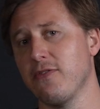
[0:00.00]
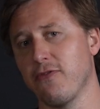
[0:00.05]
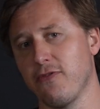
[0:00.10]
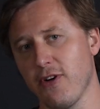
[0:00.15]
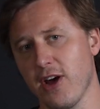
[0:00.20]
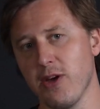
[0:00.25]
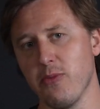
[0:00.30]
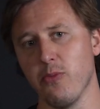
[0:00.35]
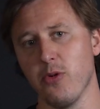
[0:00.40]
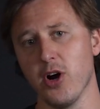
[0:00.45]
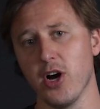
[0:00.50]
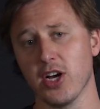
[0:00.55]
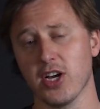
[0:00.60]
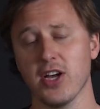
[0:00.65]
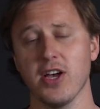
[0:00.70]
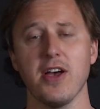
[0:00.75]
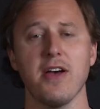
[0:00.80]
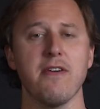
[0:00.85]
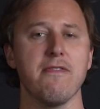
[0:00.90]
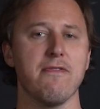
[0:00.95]
framework
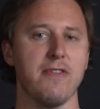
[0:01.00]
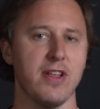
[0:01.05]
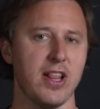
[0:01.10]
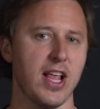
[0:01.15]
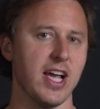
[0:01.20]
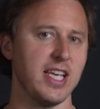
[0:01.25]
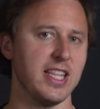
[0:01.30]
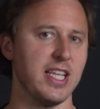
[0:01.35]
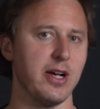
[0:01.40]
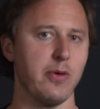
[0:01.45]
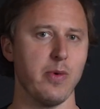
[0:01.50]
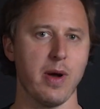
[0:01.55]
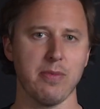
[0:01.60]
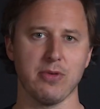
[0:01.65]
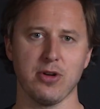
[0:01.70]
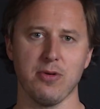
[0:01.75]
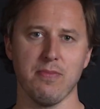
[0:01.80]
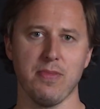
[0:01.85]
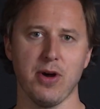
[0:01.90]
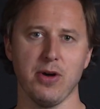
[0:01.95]
for Lightning Web
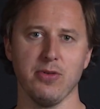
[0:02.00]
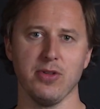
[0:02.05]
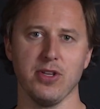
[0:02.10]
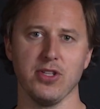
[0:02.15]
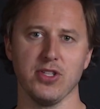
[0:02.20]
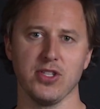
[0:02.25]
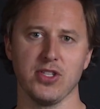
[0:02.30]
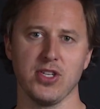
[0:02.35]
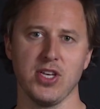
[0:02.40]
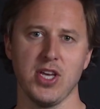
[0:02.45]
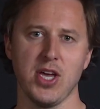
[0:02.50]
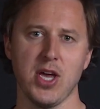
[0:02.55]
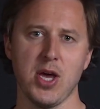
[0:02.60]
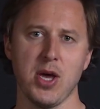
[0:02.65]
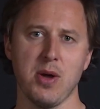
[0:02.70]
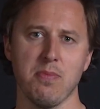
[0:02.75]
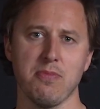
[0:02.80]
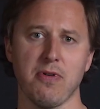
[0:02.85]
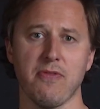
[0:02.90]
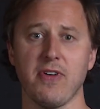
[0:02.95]
Components,
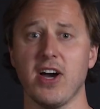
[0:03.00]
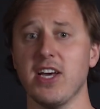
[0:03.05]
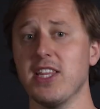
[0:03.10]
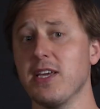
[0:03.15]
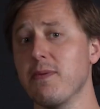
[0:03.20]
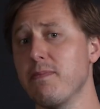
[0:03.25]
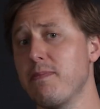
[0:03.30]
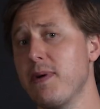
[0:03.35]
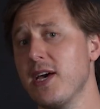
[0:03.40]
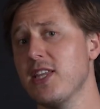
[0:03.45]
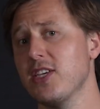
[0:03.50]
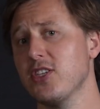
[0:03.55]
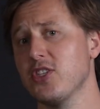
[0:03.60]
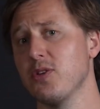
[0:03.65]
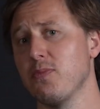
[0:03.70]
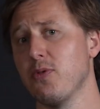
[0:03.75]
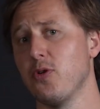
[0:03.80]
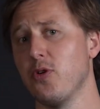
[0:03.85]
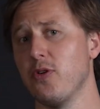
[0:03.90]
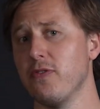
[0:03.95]
providing better
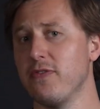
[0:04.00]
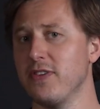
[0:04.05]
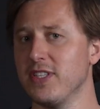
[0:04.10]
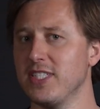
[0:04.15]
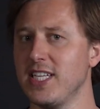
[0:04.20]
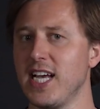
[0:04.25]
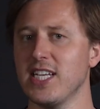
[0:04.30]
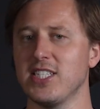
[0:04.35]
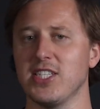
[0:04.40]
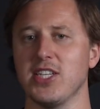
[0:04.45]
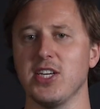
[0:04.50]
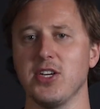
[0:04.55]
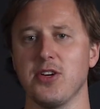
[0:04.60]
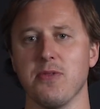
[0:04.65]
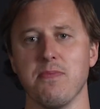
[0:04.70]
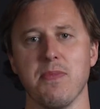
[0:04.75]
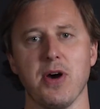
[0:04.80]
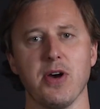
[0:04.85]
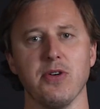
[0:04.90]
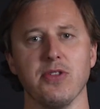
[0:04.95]
support for testing
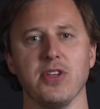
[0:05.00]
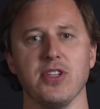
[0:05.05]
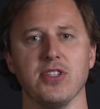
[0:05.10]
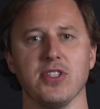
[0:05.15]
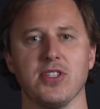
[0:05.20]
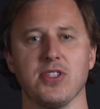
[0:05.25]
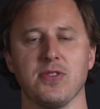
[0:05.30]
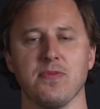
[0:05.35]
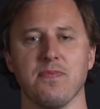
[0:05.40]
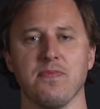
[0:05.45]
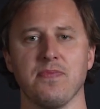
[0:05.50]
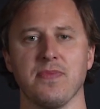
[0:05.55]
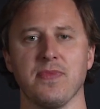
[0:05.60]
components.